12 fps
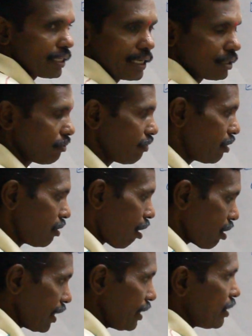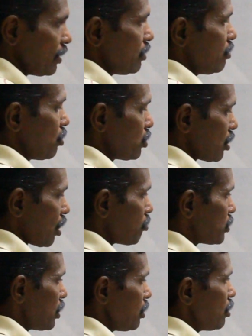take. Already those are
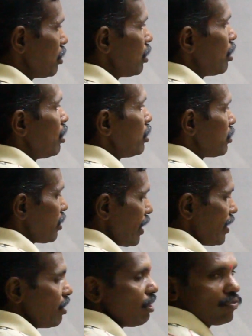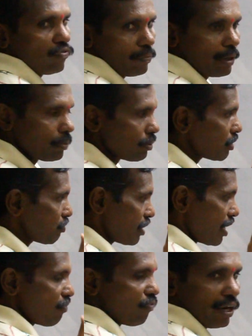comes in 3 and multiples of 3
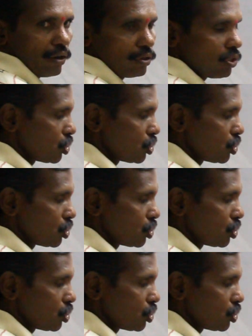and 5.